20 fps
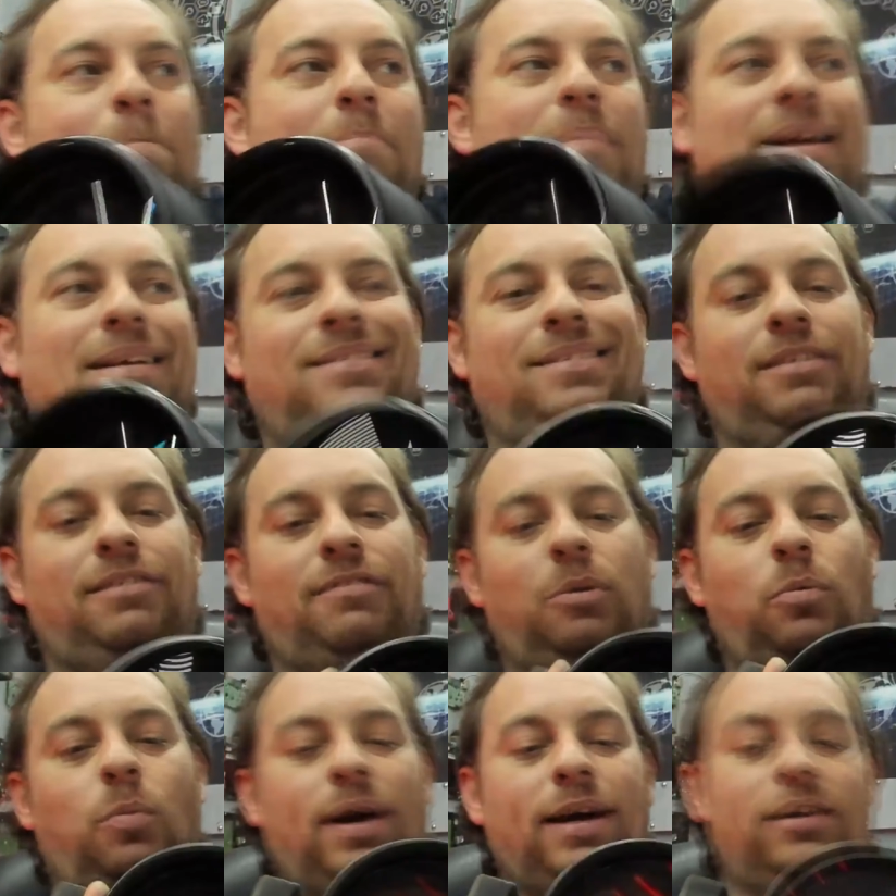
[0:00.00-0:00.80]
It weighs a
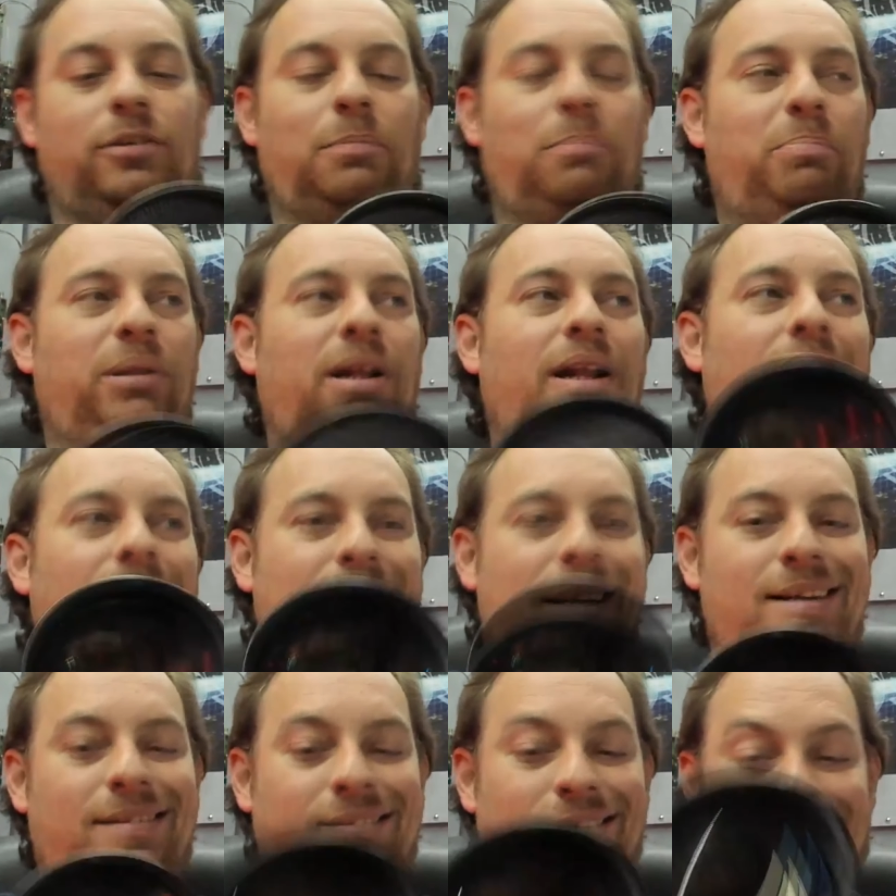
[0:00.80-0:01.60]
bloody ton,
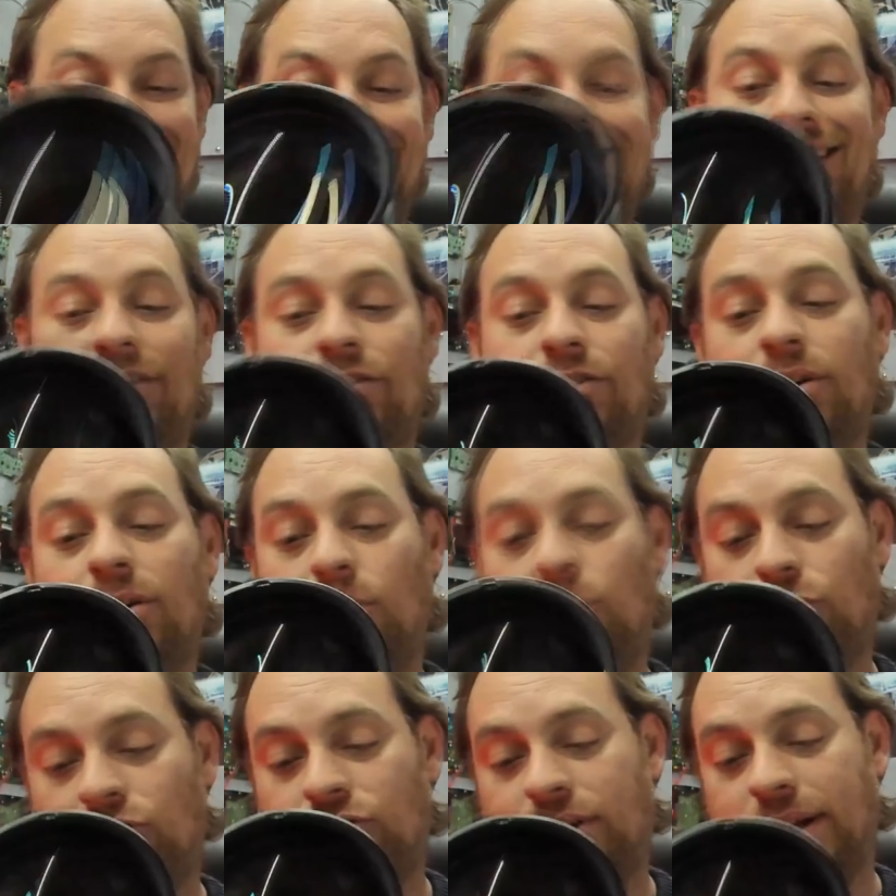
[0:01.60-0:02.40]
this whole
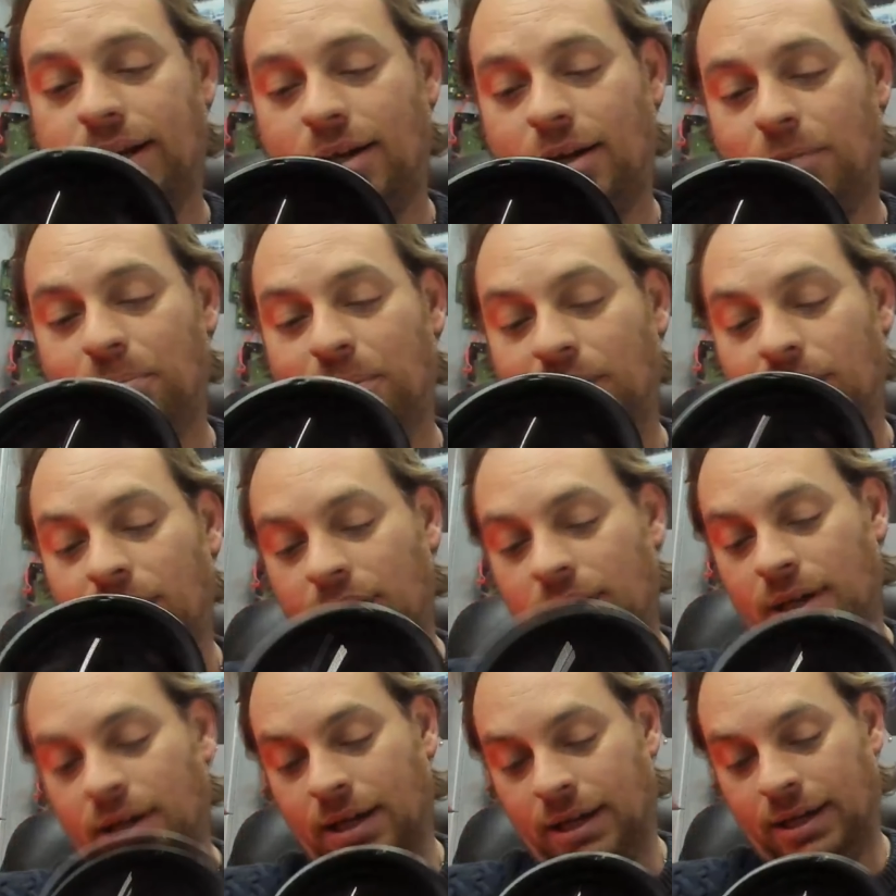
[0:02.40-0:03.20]
setup.
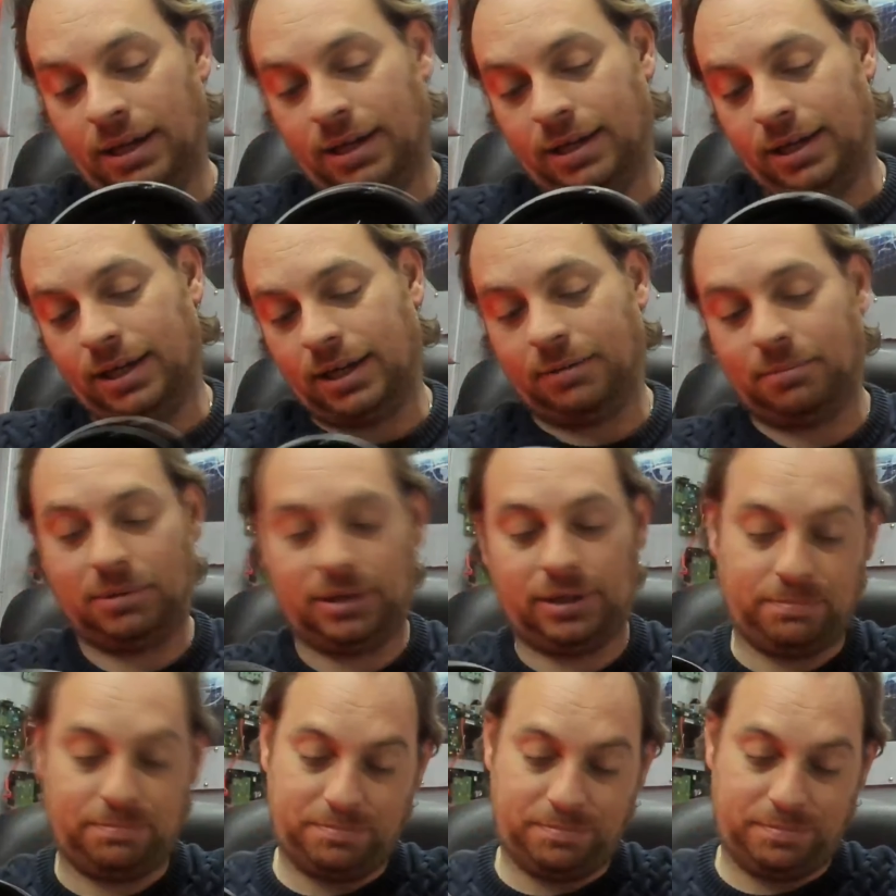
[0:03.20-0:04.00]
I'm
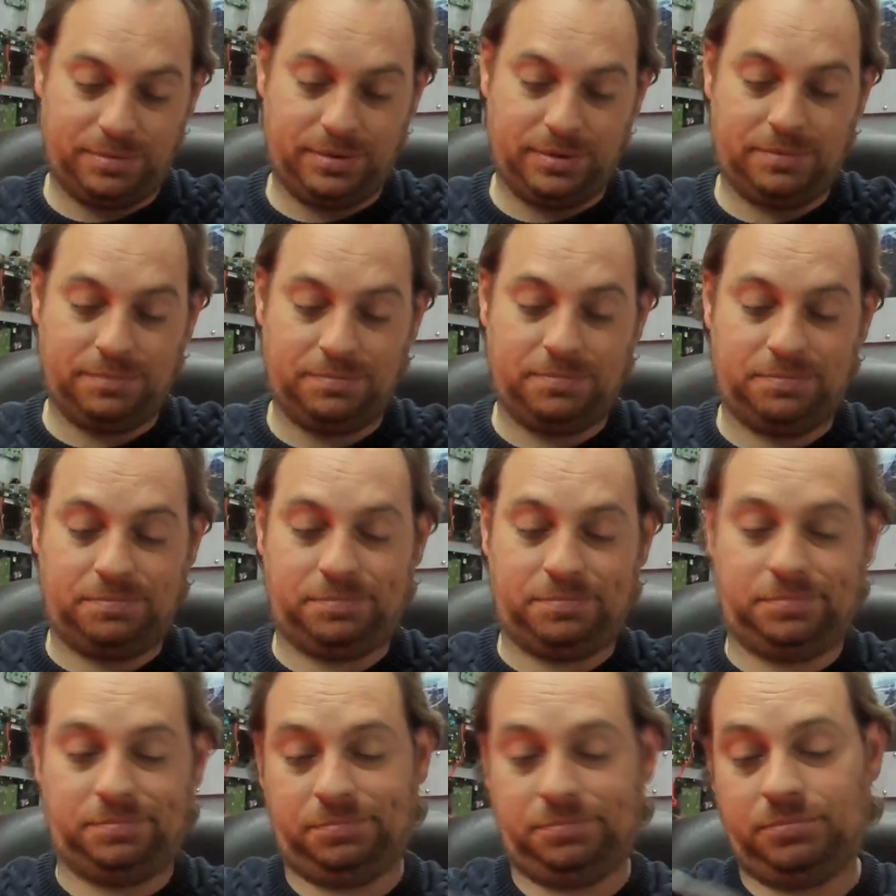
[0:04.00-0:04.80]

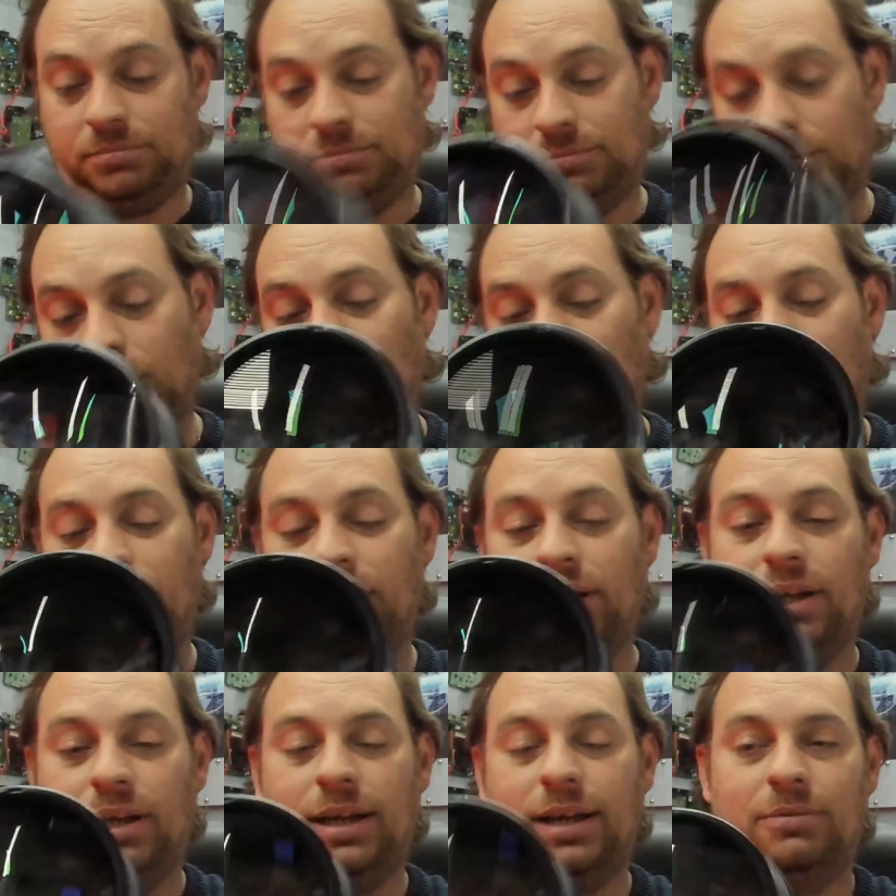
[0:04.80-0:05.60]
hoping that it
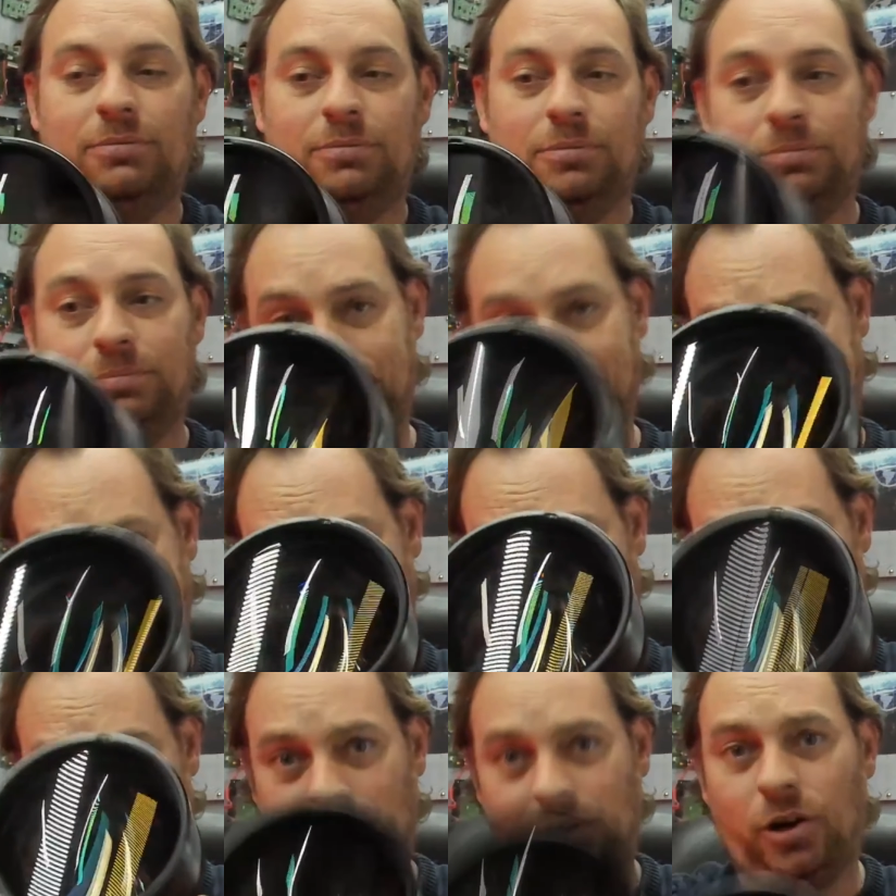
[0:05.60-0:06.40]
will
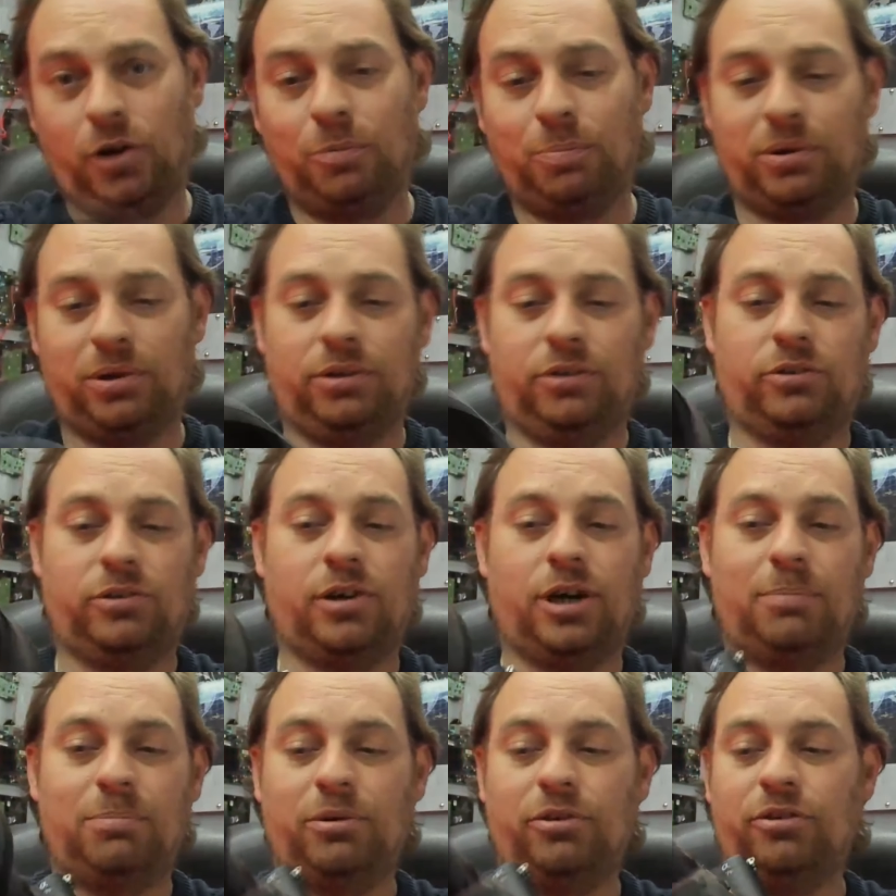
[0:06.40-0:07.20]
cope on Sky Prodigy.
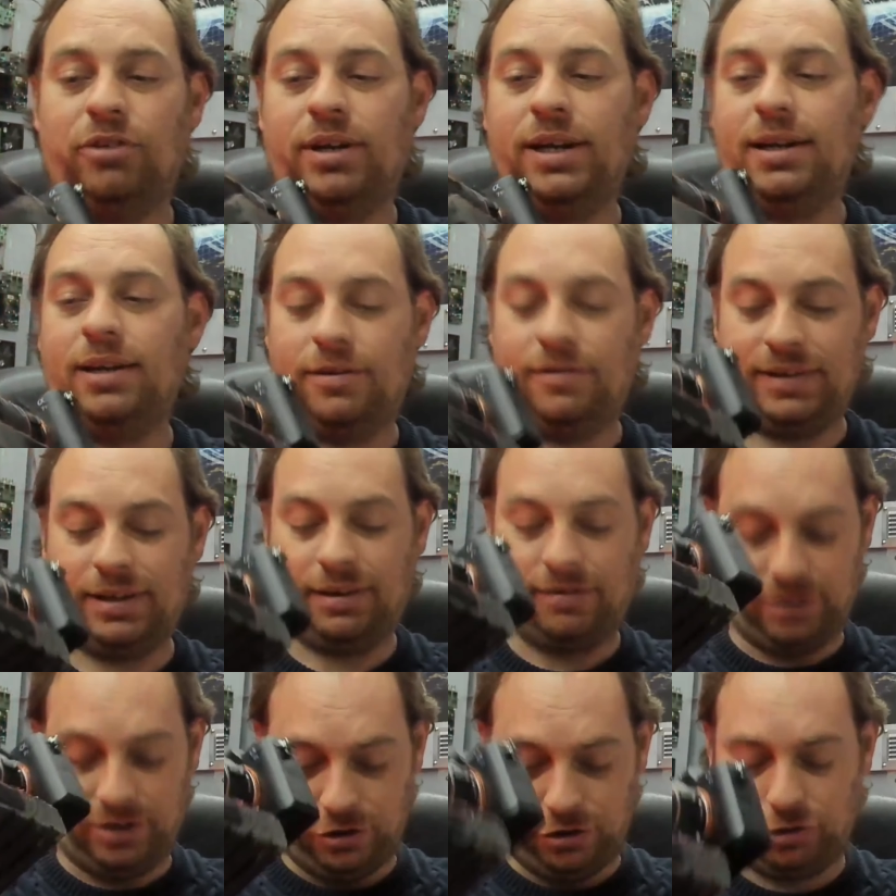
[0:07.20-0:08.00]
I think I've only
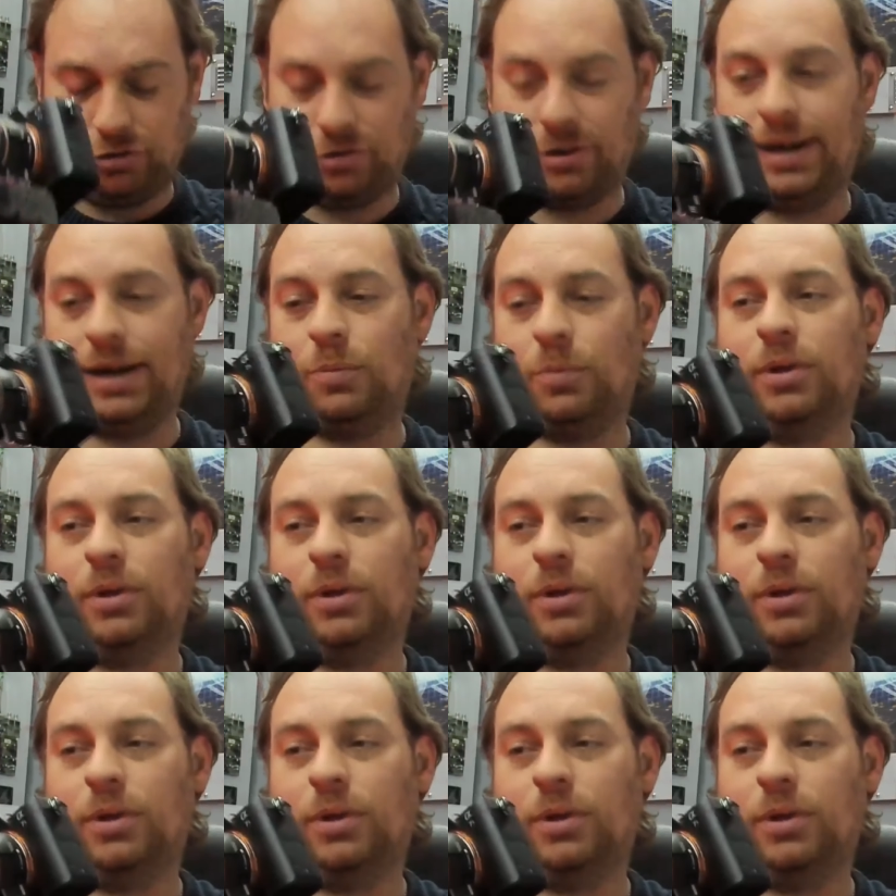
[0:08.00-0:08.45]
tried it once.